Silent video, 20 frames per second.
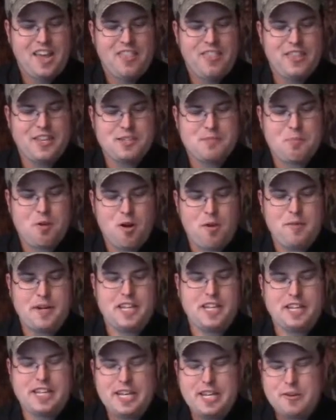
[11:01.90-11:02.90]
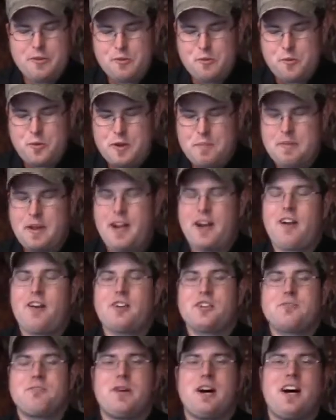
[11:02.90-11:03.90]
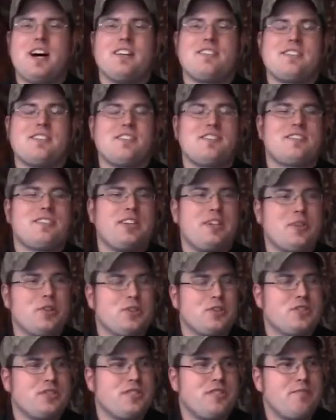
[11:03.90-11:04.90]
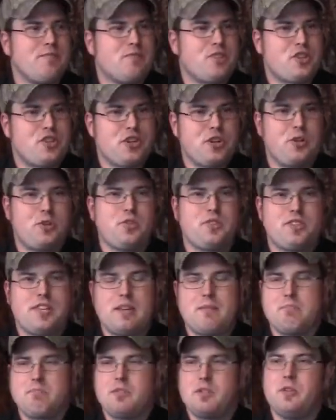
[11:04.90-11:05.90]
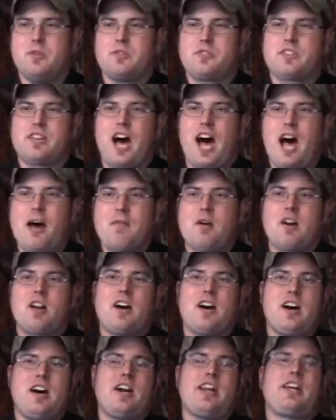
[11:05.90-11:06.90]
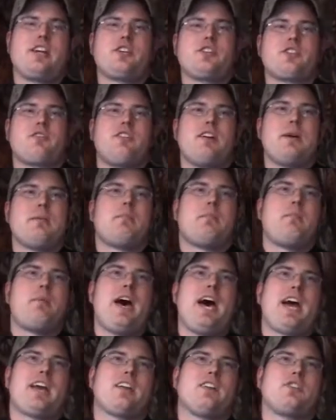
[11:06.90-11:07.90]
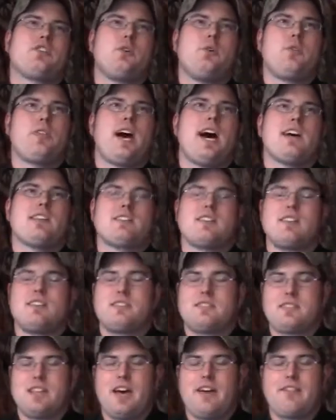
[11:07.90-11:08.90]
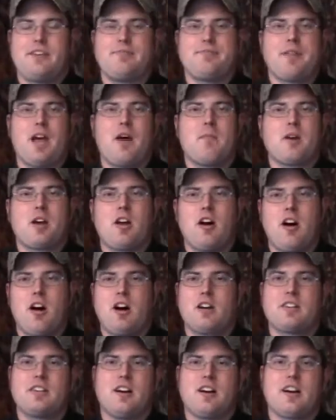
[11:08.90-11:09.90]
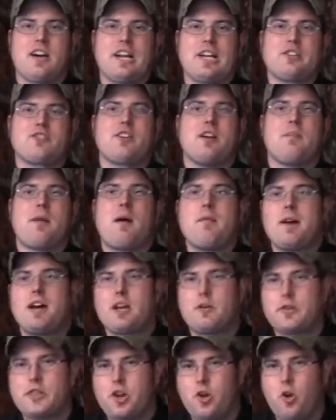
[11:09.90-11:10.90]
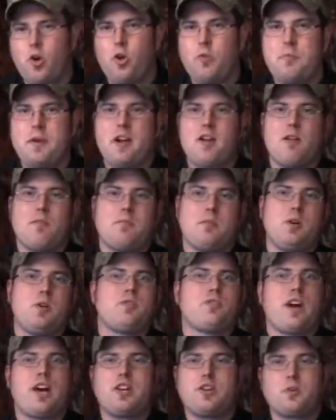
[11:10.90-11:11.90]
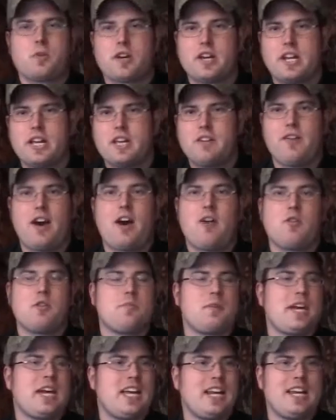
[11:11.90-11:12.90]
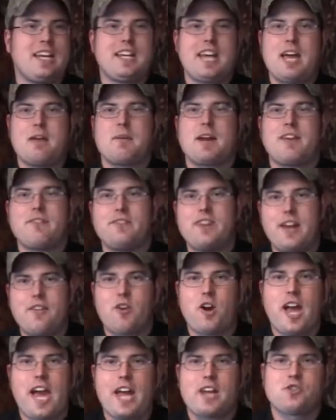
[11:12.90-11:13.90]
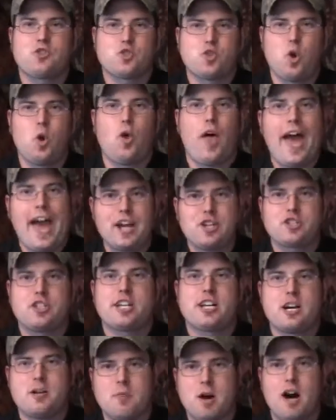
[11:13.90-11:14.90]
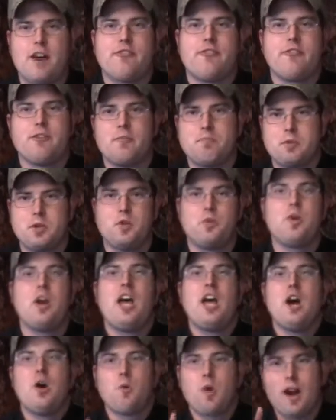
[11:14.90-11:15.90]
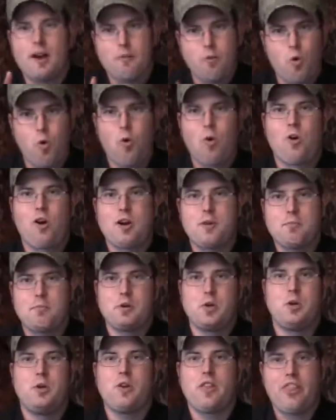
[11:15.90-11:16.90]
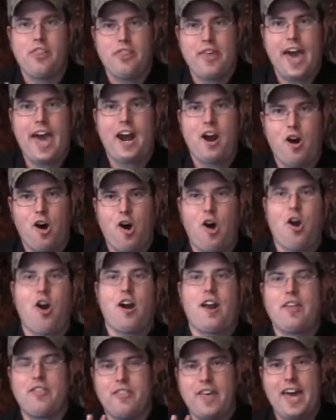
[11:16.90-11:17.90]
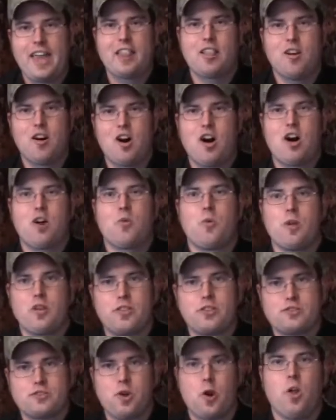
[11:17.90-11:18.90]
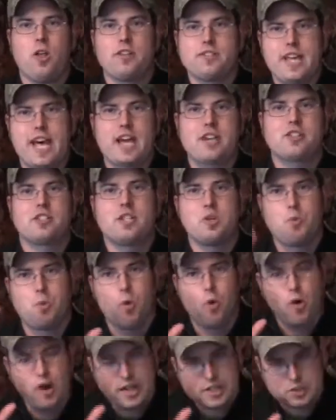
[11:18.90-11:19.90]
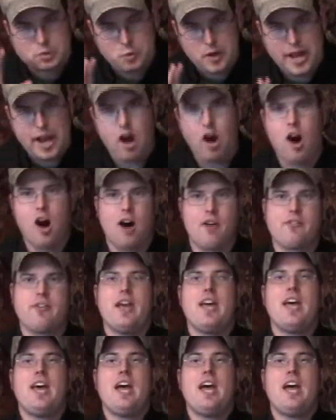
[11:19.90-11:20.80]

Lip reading: this permanently repairs, bonds, and seals shoes and boots. I'm on a hunting trip back in 2007. I'm on a hog dog hunting trip. I'm hunting with an old pair of boots I knew were going to give out with me any day, but I've never had a sole actually come off of a boot where I've worn a boot that hard and that long where the sole has actually worn its way off.